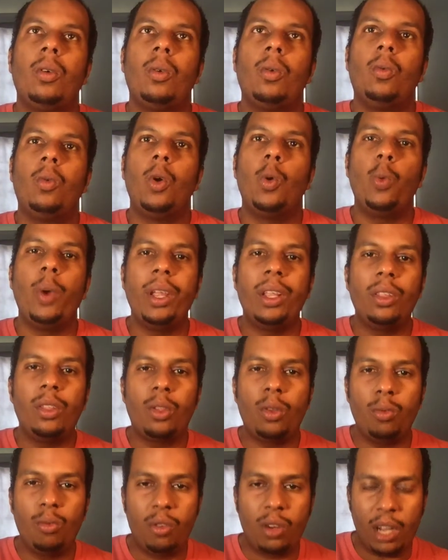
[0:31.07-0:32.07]
we went
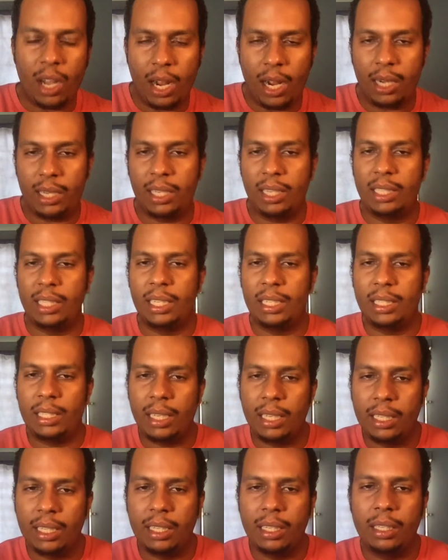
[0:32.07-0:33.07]
through characters and
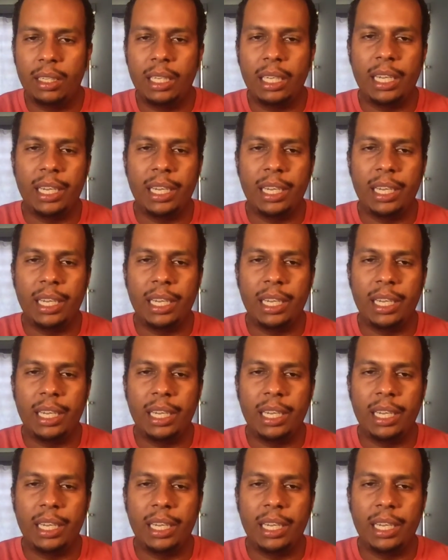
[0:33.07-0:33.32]
setting